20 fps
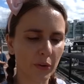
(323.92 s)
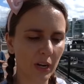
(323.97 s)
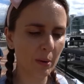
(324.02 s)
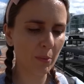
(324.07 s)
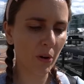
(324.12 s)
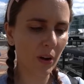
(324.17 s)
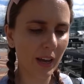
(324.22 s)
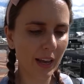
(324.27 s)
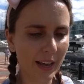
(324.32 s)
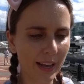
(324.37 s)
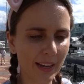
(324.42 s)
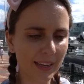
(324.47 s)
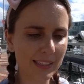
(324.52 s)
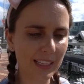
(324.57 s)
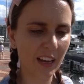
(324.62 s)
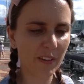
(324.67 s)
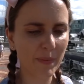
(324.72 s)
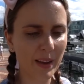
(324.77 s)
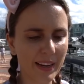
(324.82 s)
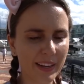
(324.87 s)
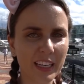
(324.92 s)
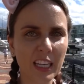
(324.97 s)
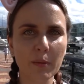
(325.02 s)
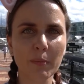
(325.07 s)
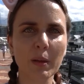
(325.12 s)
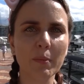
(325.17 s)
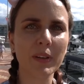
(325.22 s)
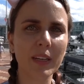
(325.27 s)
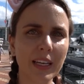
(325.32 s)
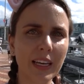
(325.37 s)
Three more eggs. I've made a
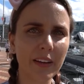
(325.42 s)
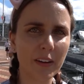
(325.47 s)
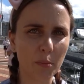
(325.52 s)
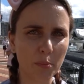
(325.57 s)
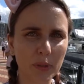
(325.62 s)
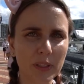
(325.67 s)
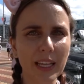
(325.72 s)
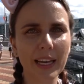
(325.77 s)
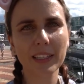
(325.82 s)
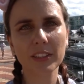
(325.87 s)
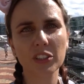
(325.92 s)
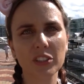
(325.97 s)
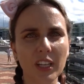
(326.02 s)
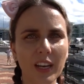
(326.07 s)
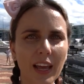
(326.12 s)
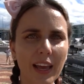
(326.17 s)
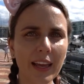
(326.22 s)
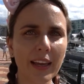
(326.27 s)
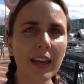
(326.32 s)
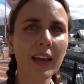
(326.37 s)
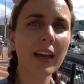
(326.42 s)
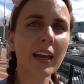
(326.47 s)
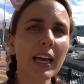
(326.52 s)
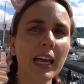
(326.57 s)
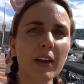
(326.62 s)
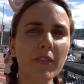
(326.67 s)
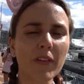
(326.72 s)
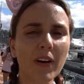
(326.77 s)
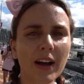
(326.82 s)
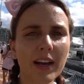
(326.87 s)
commitment here, a pledge today.
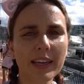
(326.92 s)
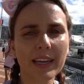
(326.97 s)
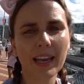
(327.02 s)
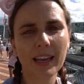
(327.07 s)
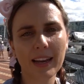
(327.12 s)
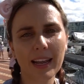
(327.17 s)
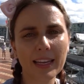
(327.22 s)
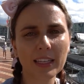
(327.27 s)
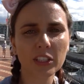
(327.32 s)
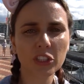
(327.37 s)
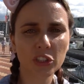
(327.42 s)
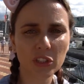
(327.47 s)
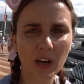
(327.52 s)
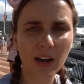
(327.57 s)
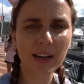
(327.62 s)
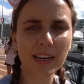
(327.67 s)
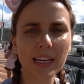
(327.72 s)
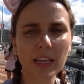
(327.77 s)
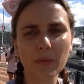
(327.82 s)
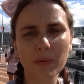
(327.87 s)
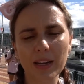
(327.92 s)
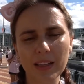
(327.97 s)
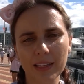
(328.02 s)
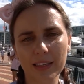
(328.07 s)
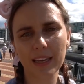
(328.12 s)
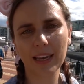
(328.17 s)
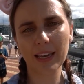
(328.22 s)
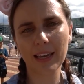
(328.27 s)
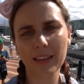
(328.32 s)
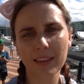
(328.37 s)
If I get a shiny
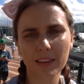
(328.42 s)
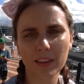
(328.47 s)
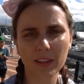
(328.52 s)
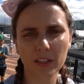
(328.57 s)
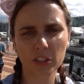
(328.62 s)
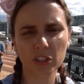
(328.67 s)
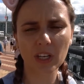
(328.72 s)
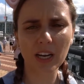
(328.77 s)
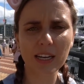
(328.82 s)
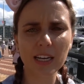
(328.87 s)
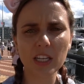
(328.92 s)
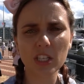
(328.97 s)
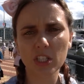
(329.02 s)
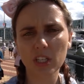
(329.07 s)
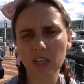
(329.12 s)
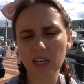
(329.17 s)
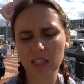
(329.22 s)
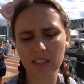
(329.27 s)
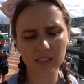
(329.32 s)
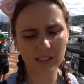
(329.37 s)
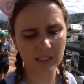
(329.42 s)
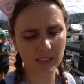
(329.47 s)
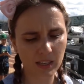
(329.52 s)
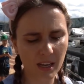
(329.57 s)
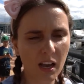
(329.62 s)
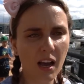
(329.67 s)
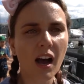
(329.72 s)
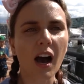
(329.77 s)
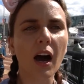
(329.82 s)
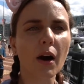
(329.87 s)
relicanth, shiny Giants,
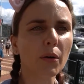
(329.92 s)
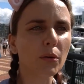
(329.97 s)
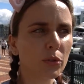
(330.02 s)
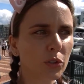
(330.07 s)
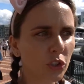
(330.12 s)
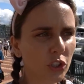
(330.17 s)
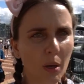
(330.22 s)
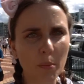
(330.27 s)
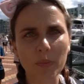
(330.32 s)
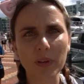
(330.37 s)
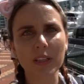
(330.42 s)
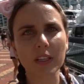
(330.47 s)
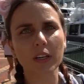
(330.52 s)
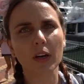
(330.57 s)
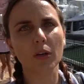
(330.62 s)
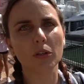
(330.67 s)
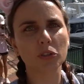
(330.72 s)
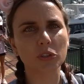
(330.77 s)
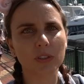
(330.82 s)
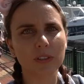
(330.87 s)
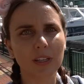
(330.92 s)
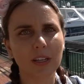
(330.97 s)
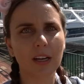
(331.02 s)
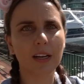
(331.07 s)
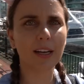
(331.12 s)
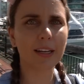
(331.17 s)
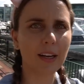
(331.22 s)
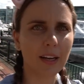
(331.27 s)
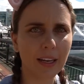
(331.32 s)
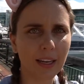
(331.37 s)
I'll jump in the ocean.
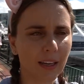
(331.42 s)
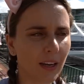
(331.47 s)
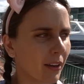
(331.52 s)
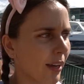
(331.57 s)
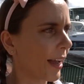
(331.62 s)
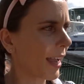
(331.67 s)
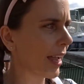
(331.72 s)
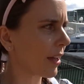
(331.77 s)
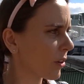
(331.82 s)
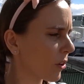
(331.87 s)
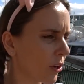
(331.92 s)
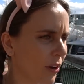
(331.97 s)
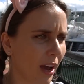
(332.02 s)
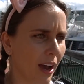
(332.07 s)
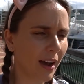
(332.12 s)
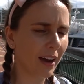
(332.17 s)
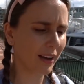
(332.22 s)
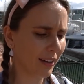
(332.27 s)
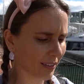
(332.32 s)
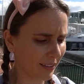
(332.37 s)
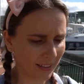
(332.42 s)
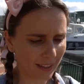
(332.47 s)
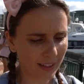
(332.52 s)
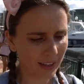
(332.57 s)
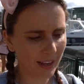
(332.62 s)
Uh, a, hand on heart.